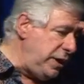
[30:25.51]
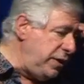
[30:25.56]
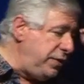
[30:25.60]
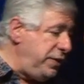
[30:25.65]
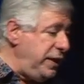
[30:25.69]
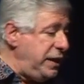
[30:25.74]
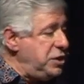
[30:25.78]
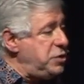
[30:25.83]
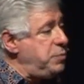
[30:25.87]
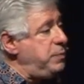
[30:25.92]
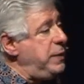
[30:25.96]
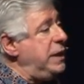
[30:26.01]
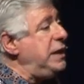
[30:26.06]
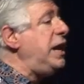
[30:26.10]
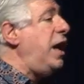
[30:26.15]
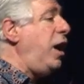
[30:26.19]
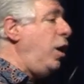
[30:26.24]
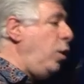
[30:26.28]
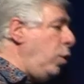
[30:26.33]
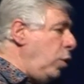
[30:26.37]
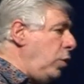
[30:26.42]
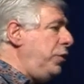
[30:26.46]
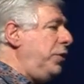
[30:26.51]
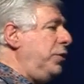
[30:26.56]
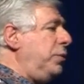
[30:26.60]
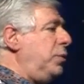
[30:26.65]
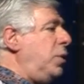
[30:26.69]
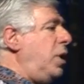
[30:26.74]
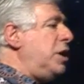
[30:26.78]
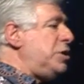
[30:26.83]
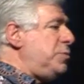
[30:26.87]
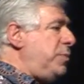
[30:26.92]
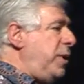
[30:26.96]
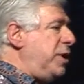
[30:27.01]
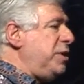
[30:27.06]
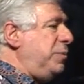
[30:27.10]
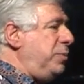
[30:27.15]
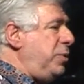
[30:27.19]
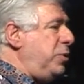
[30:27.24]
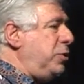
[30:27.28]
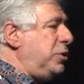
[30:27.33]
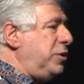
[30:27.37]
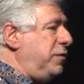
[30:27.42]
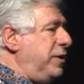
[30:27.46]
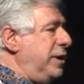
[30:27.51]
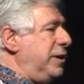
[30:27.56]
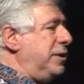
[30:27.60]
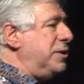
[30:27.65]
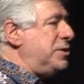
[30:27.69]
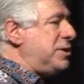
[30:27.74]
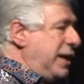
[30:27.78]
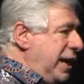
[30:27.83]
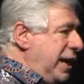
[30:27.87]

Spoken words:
Now, these men are authorised by the board of elders to